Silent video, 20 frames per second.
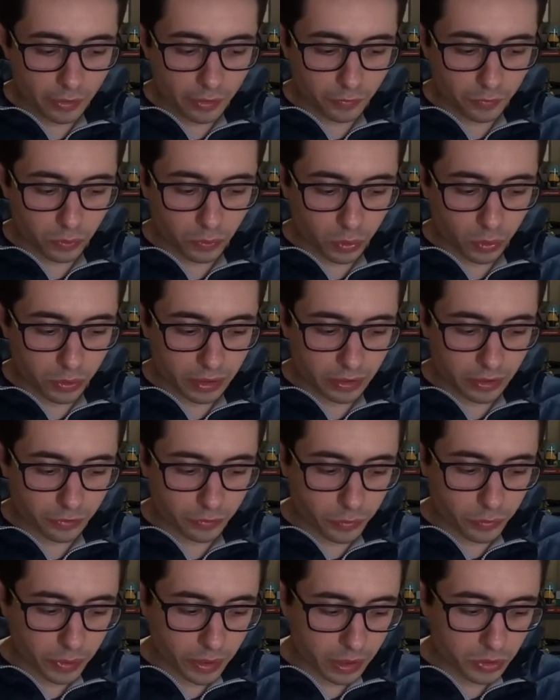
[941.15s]
for the
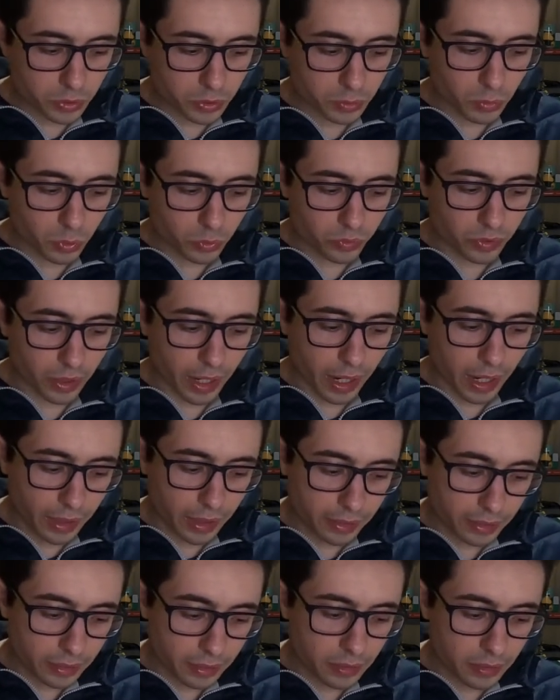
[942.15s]
free to move
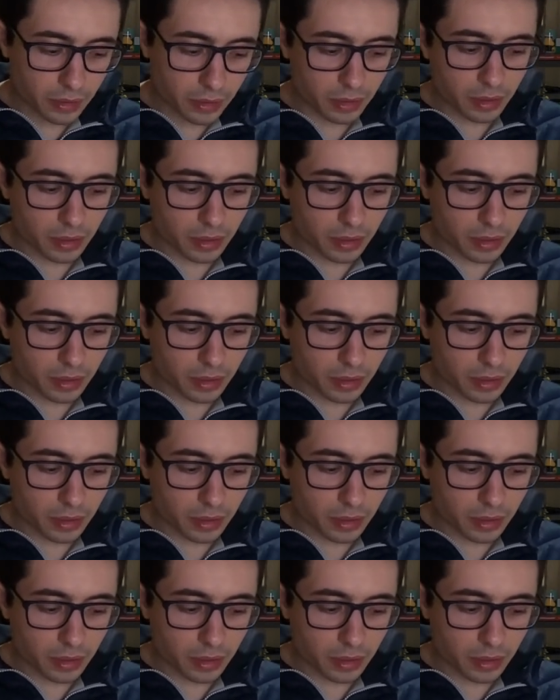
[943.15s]
end,